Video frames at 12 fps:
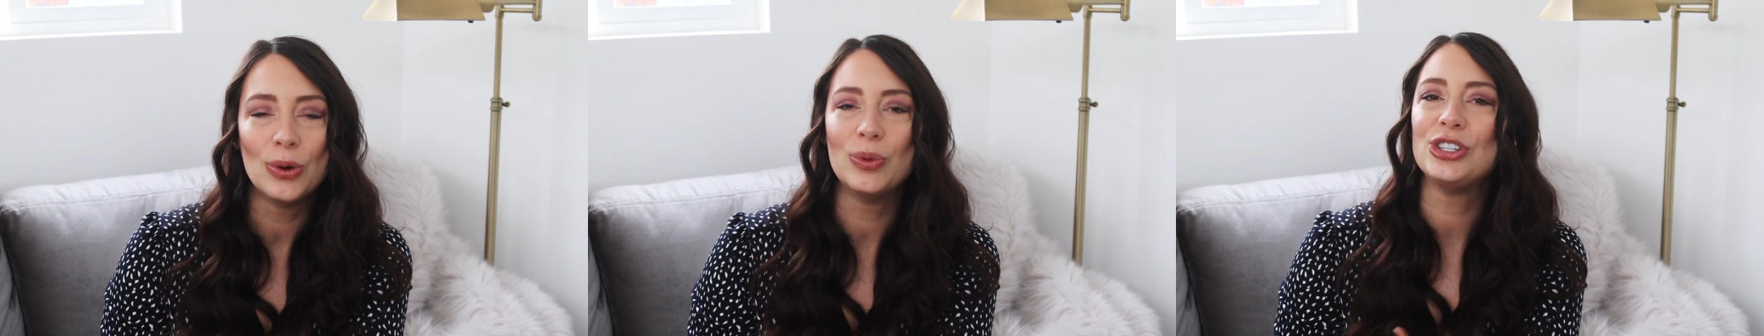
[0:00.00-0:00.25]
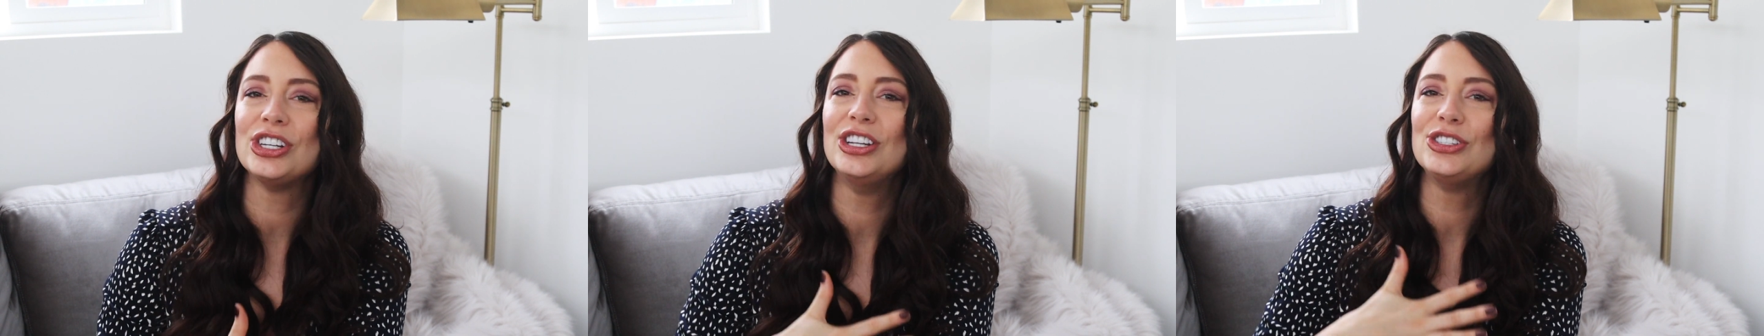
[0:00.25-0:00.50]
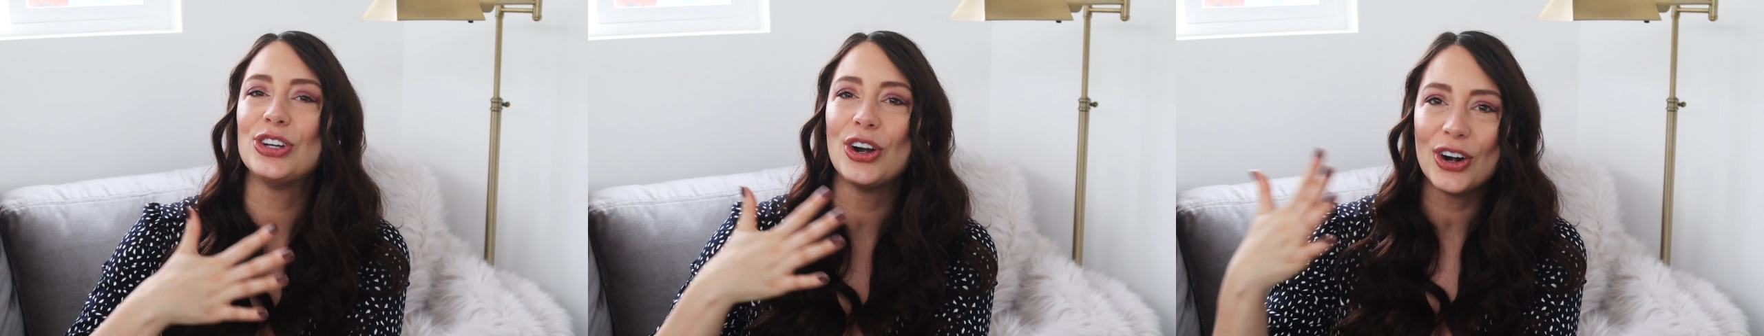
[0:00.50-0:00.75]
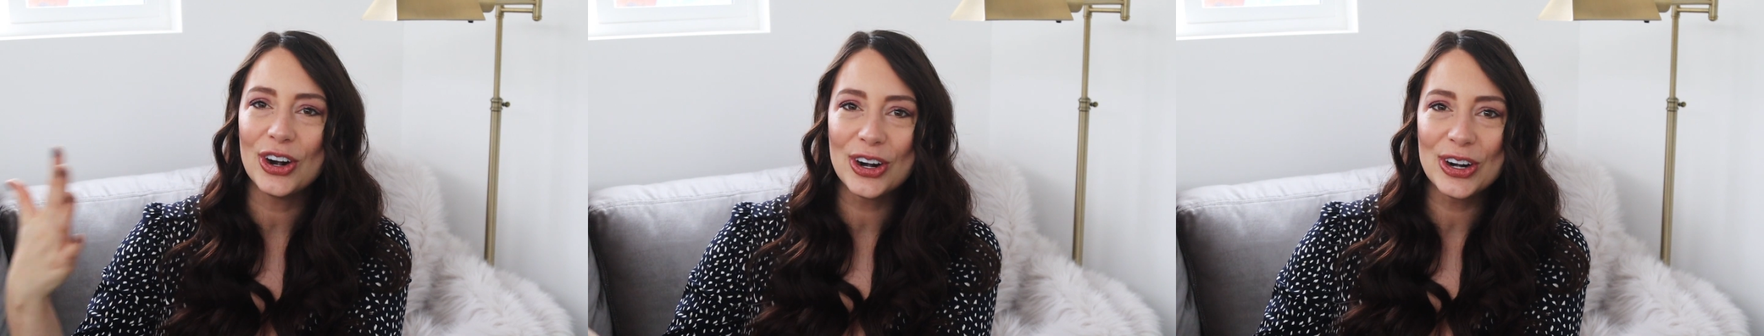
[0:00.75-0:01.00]
which in
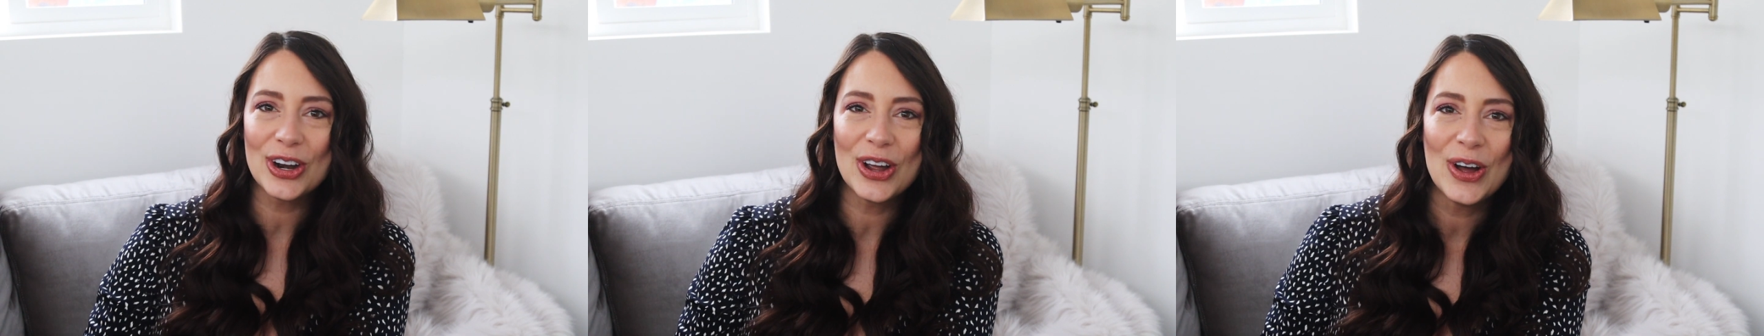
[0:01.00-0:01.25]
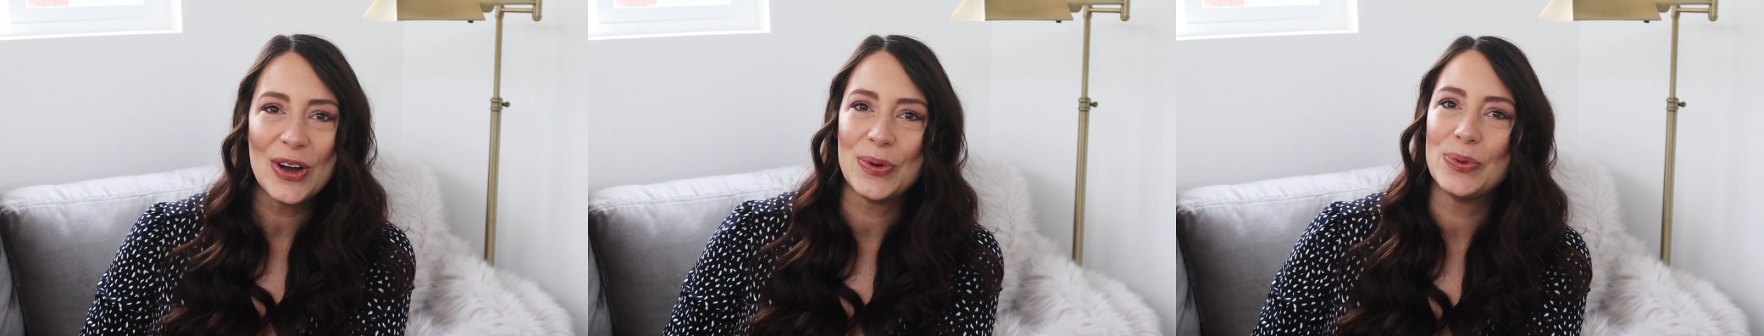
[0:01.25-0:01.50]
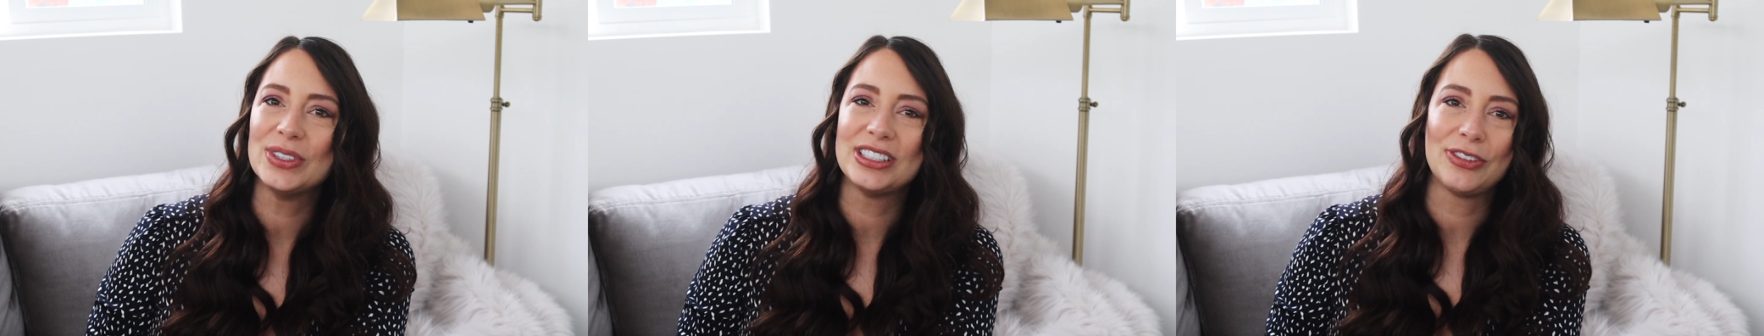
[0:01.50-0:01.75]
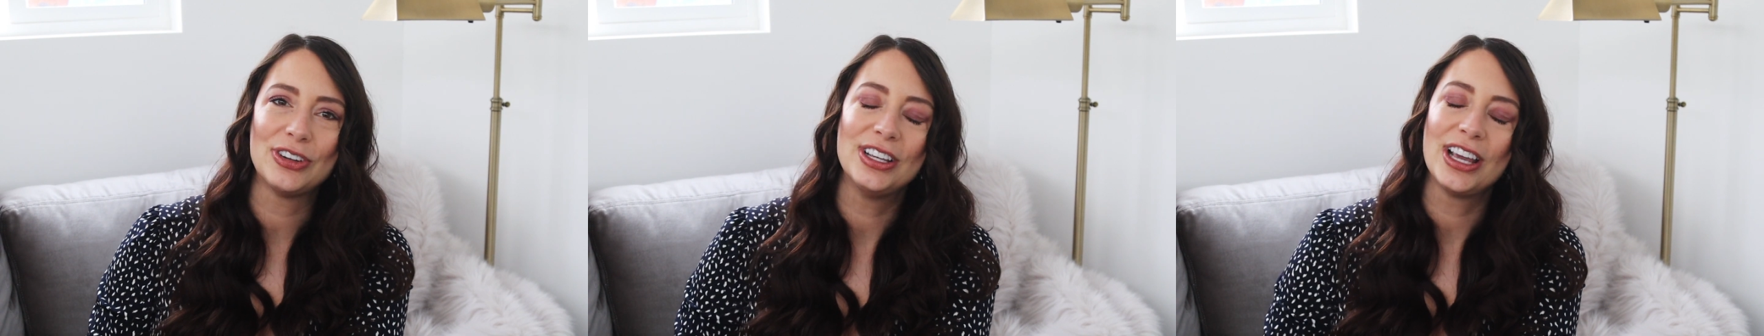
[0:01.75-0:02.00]
turn will
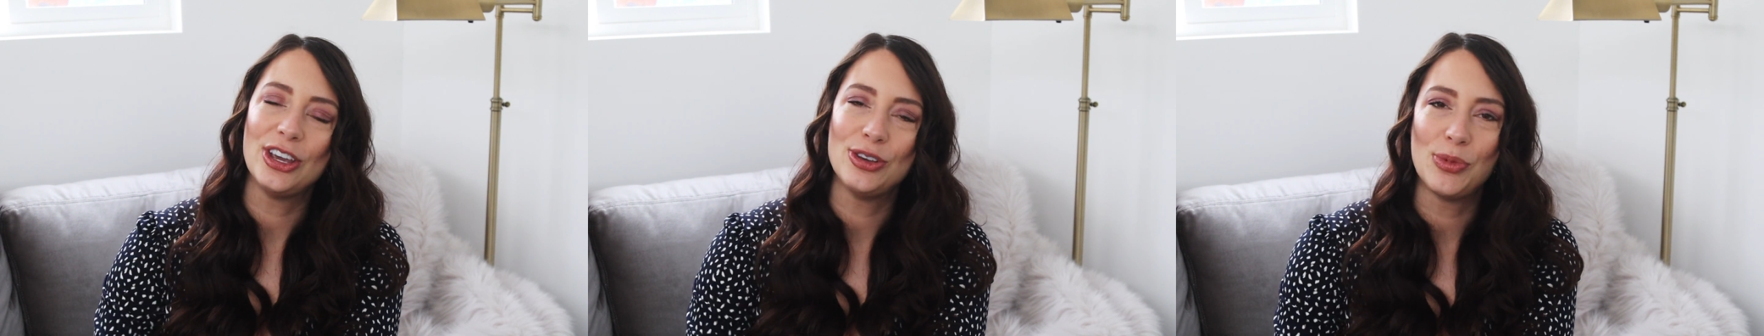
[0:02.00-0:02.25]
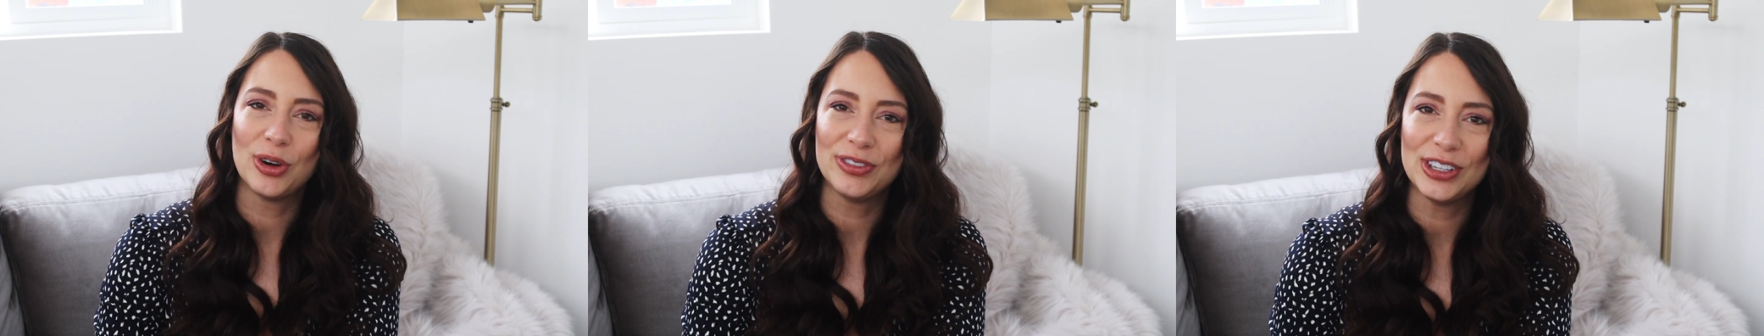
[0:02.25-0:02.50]
definitely get you more